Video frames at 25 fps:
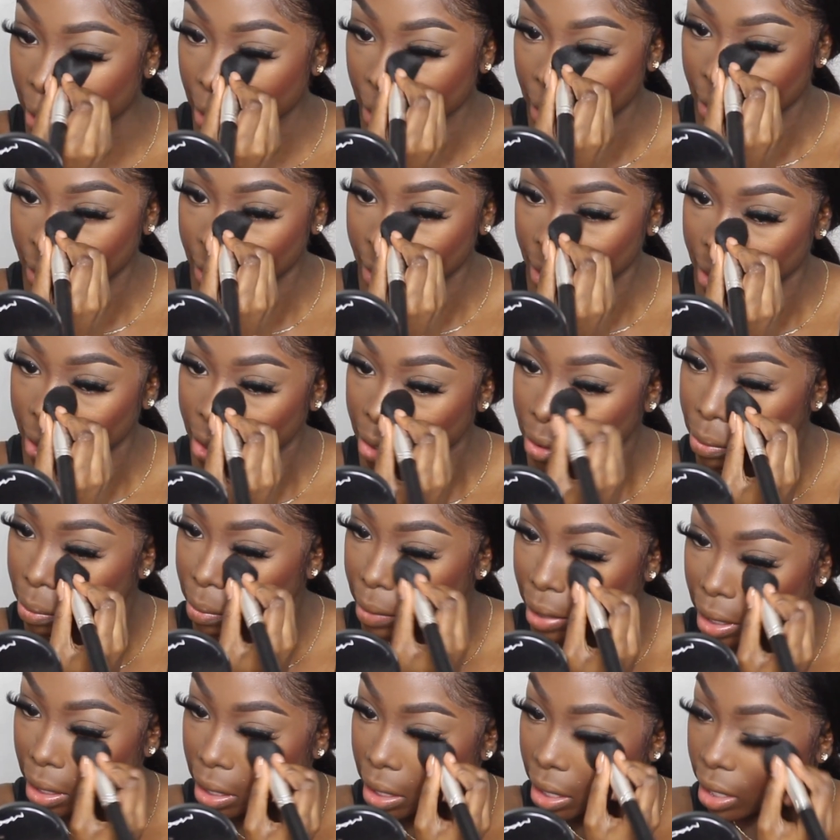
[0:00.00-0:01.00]
underneath
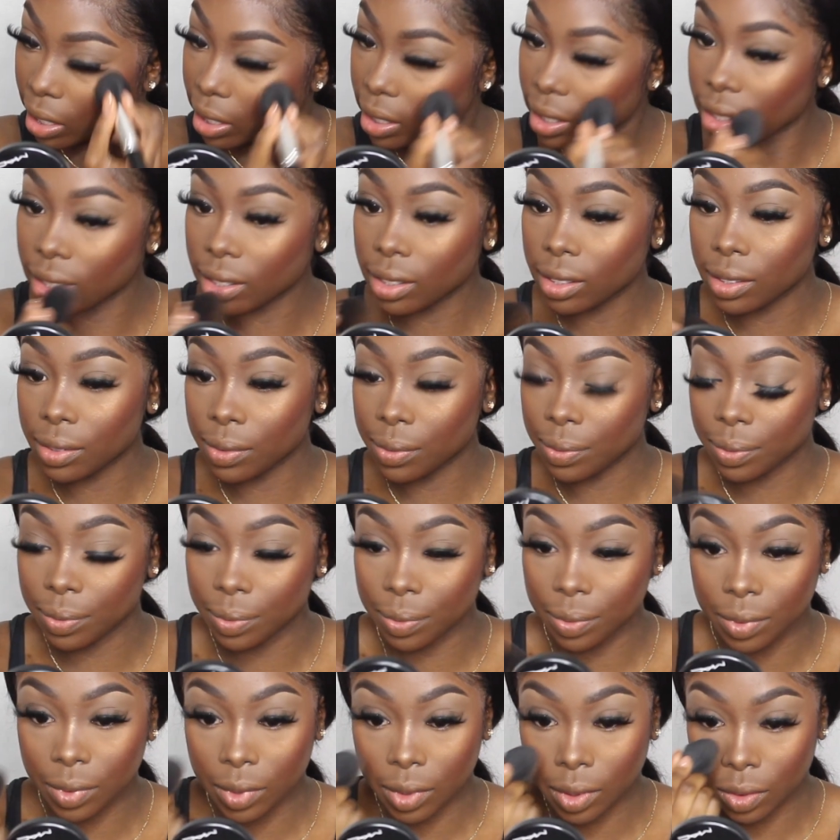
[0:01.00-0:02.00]
my eyes
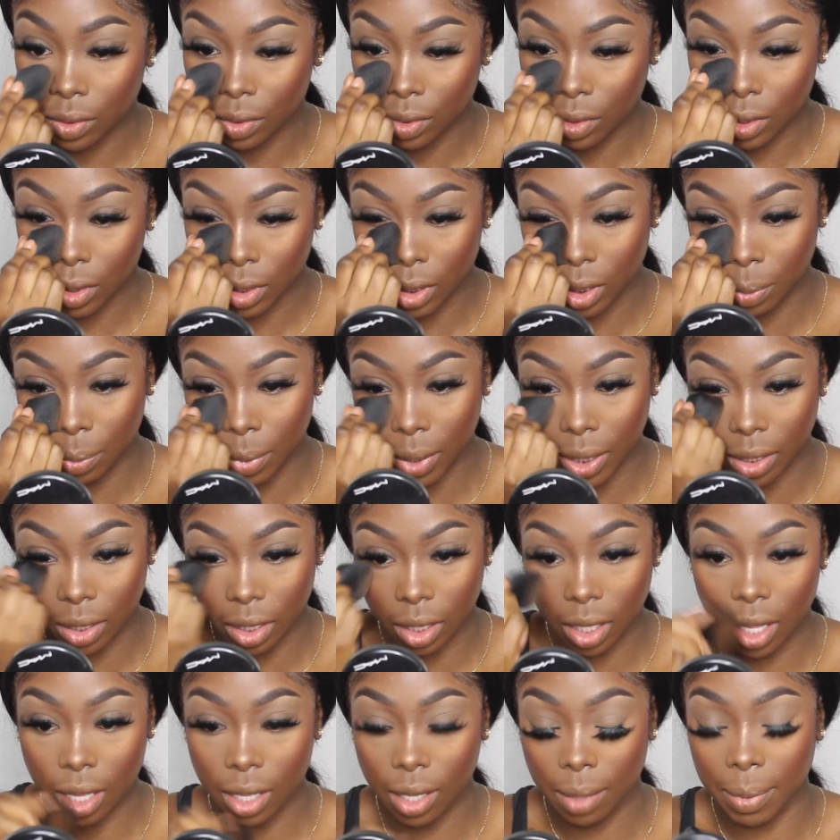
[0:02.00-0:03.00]
to bring
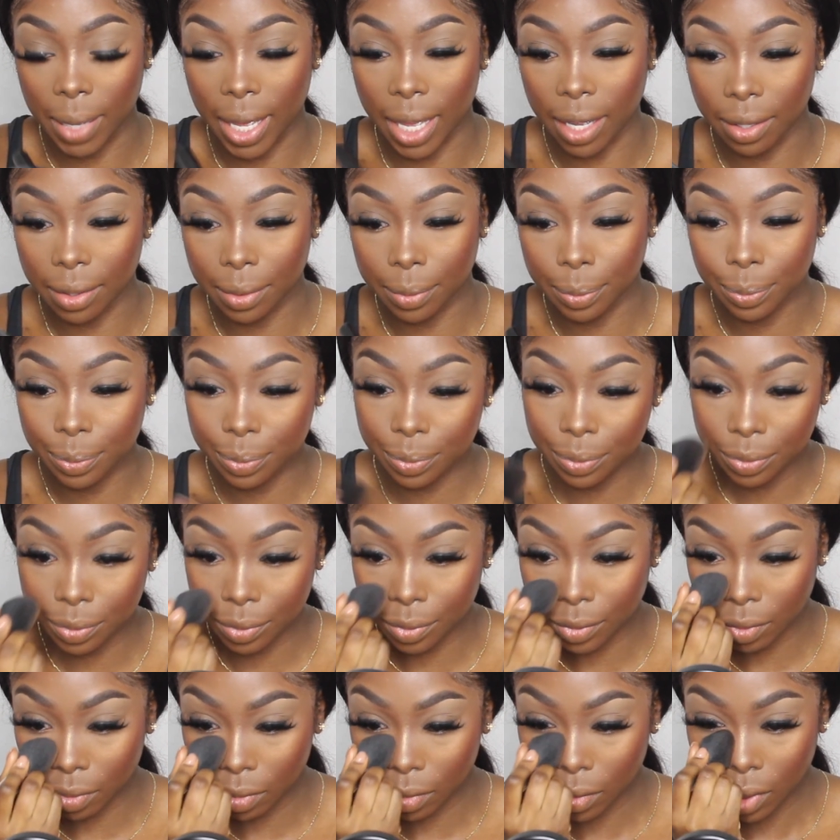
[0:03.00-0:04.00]
the color back.
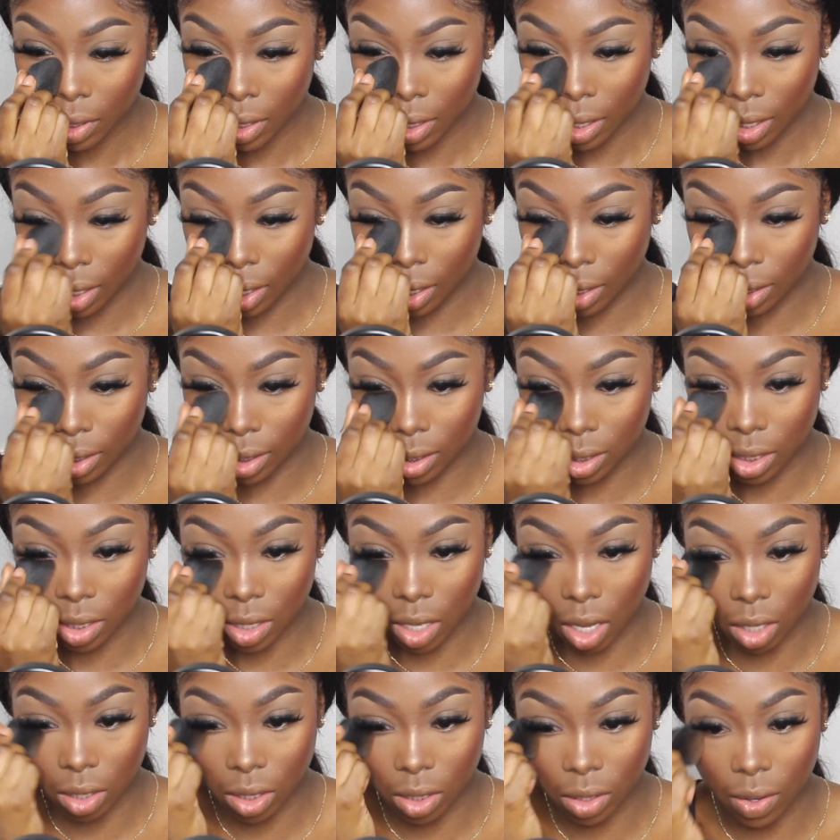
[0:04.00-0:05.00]
And this is
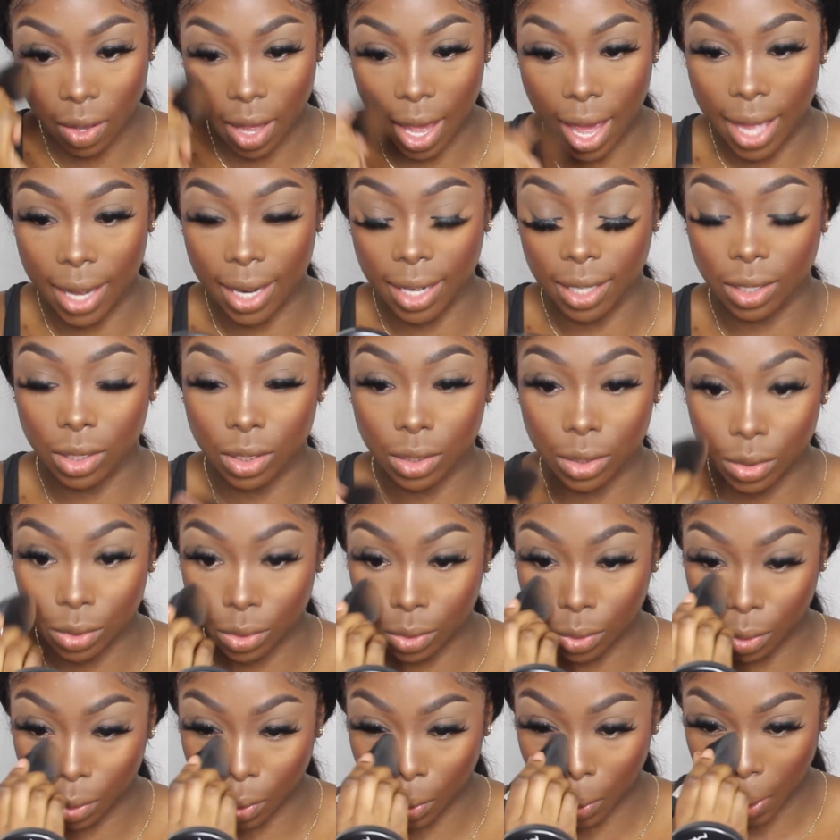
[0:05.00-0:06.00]
also adding
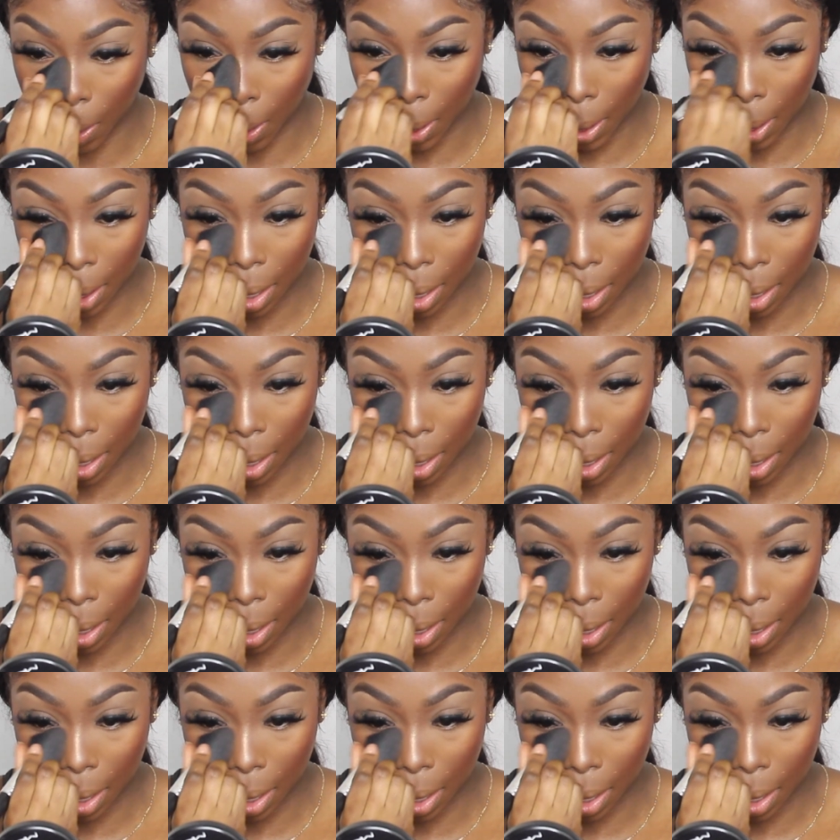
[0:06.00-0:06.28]
to